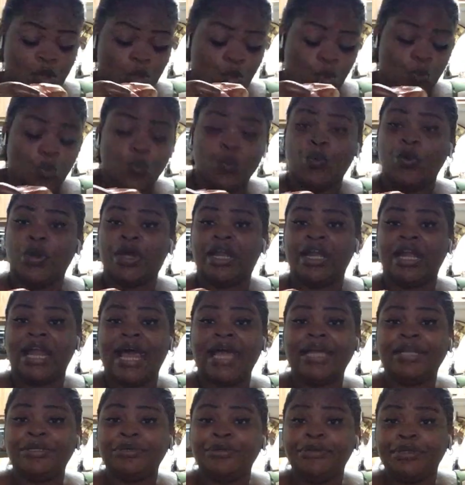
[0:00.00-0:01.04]
What did
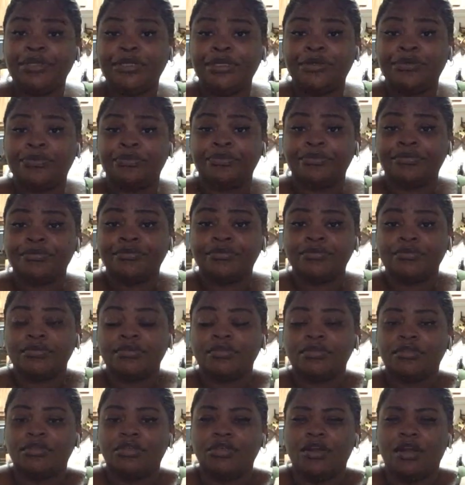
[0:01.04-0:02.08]
I do to you?
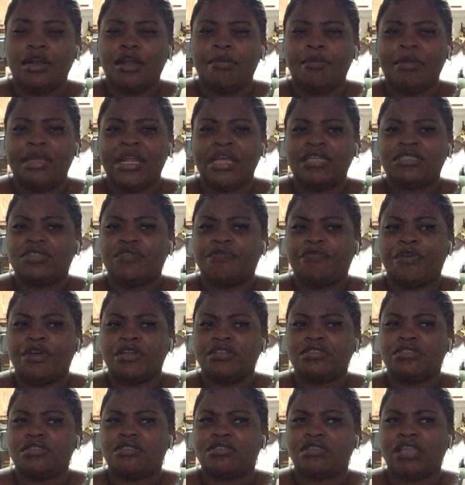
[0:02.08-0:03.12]
You know what I mean? That's the
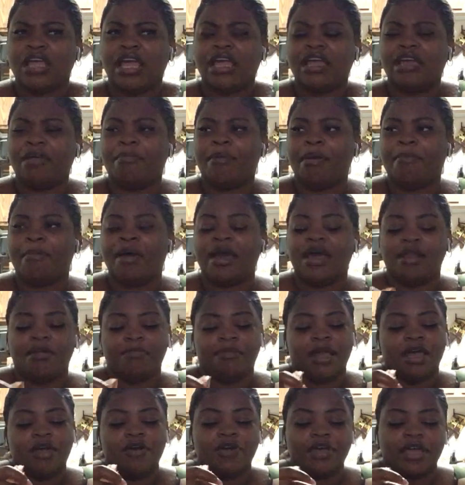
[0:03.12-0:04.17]
first thing in my mind. I'm
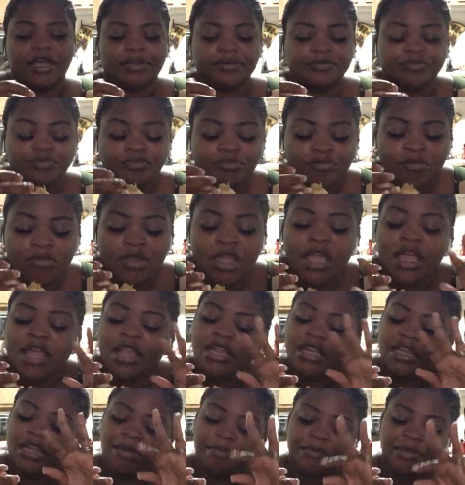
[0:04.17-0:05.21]
like, okay,
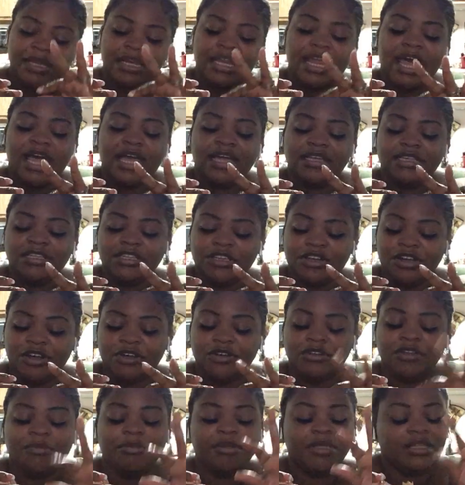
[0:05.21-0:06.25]
let me not, you know,
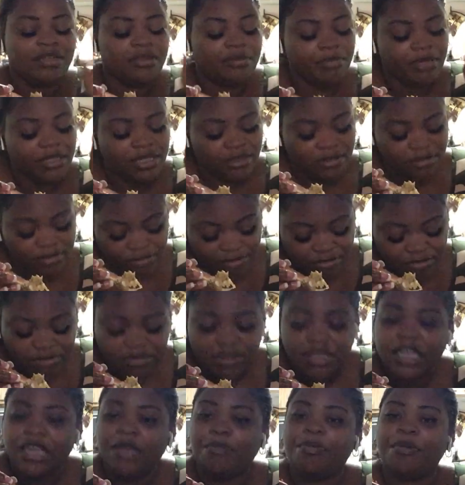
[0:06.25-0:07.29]
let me
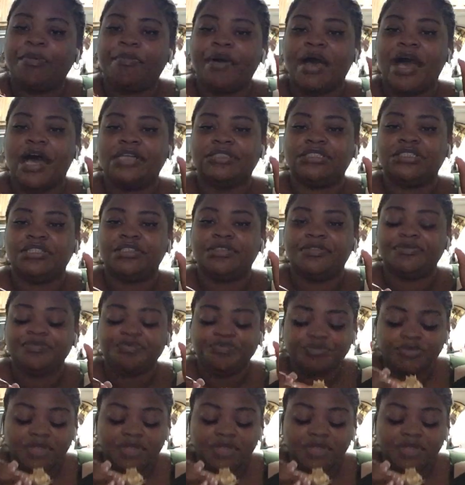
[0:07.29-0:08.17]
keep it positive.